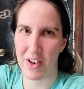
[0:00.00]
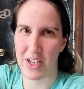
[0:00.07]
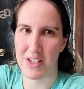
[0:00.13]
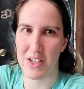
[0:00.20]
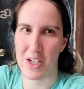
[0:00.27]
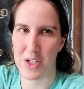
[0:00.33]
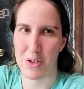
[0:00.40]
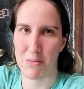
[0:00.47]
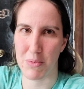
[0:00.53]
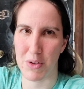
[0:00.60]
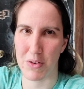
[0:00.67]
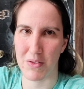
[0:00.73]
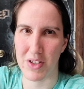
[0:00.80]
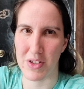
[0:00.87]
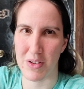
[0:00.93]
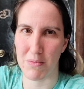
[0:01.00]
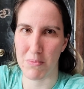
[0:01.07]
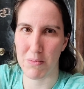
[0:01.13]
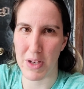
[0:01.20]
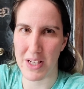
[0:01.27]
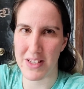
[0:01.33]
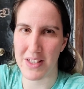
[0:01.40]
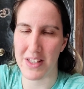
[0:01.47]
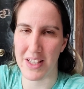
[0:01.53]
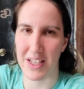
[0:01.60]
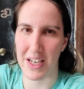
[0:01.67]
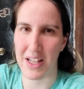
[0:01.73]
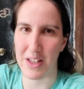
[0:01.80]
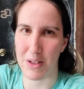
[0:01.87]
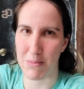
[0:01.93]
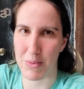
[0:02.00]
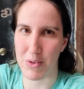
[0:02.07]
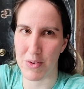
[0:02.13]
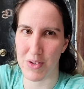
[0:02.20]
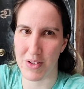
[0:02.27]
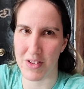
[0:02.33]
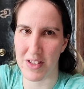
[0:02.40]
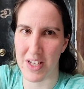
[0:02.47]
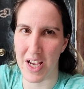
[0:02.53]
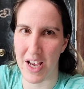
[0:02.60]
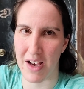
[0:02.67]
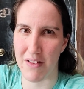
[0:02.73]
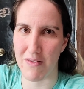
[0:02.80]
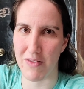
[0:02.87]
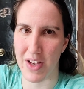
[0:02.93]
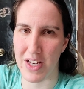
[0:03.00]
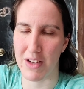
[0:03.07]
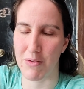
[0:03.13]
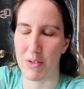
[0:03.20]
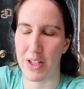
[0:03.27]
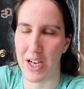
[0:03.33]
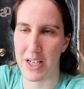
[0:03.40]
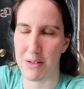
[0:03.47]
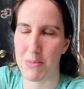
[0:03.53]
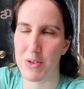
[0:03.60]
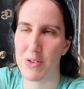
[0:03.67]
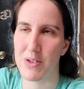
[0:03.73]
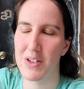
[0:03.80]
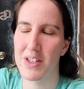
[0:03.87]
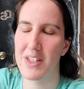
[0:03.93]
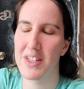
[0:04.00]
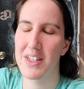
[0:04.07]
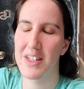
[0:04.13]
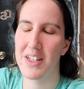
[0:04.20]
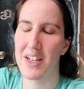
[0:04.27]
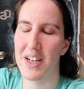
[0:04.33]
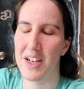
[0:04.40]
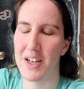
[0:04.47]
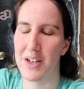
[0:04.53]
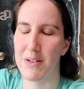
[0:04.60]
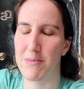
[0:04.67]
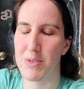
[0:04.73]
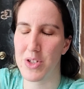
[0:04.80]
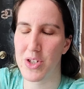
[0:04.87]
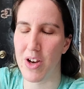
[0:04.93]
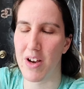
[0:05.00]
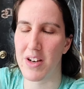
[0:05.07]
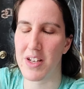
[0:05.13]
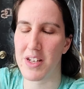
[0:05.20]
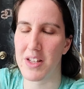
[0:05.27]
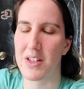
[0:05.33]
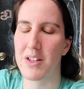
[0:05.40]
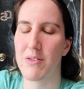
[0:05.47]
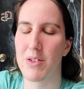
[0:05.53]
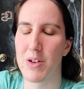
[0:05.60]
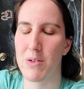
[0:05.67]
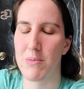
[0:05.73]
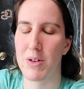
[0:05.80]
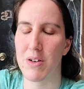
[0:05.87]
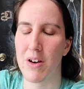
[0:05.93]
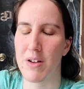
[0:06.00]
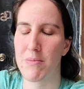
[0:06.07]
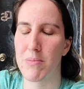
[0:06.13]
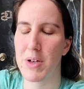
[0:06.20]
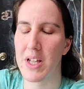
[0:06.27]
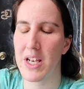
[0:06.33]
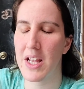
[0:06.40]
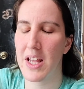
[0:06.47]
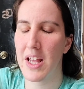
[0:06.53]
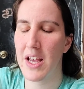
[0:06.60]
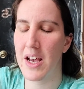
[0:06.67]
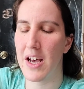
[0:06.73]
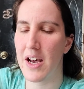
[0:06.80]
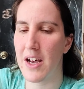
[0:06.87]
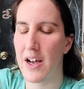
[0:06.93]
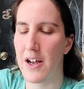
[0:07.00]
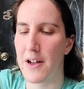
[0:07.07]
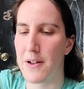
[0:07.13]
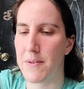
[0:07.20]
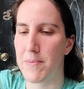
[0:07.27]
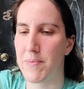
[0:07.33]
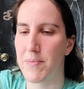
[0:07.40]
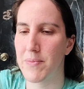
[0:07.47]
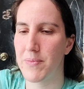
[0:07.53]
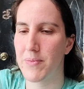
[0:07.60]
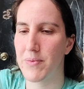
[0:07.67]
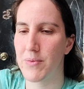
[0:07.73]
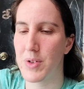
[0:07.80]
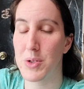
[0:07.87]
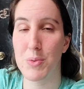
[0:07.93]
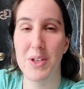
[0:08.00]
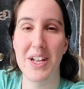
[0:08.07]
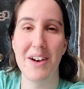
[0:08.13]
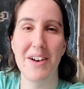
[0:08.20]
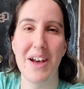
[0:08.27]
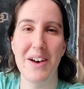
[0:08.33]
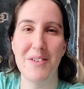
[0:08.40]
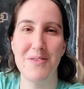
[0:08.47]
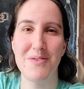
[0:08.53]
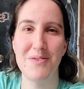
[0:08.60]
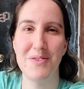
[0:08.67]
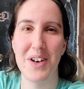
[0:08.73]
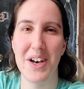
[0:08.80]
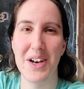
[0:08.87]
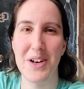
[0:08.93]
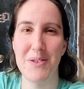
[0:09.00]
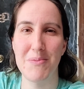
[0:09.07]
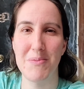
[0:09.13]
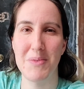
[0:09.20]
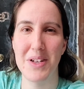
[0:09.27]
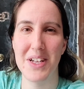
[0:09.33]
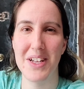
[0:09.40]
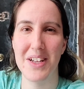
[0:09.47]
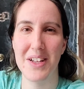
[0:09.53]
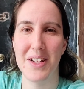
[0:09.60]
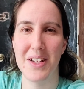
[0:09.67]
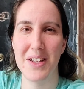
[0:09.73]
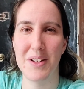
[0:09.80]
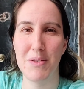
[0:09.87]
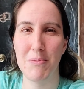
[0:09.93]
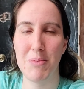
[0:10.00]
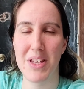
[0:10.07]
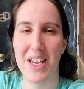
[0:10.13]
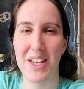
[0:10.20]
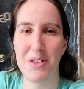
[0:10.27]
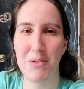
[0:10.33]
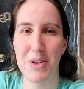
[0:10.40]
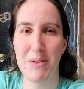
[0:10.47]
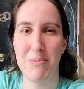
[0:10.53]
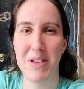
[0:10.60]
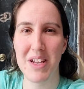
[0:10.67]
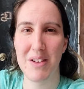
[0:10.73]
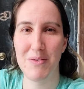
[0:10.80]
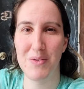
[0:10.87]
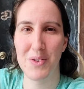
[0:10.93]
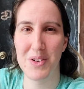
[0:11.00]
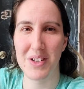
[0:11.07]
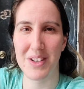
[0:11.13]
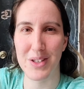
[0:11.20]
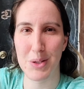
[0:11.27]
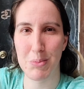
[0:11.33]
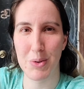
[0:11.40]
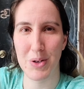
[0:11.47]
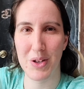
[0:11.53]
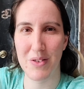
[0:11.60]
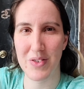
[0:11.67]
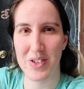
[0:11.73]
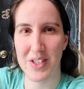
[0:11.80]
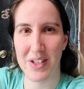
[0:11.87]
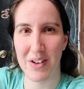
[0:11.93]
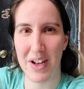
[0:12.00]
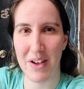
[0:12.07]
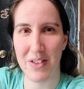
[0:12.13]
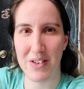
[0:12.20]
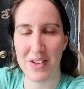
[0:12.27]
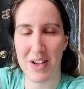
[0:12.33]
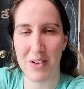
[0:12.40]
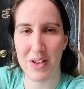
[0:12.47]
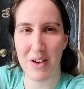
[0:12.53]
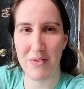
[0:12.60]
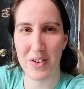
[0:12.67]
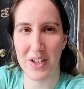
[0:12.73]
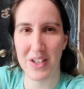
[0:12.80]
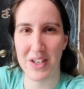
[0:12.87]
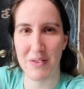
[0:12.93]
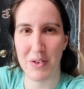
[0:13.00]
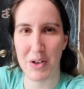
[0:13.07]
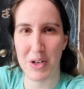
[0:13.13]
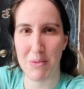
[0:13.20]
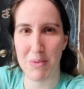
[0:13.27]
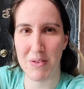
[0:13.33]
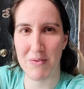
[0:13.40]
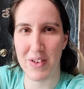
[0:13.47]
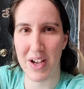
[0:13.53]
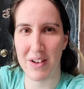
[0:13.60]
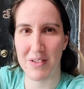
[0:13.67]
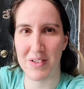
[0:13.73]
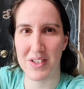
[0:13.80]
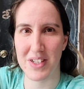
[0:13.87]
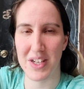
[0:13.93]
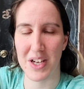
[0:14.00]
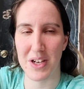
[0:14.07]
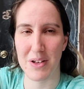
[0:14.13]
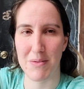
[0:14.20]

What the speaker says: vaccination proof, because you basically need the booster to have any reliable shot at dealing with Omicron. But which we now have BA3 and BA4 exploding over in South Africa, and have already been found,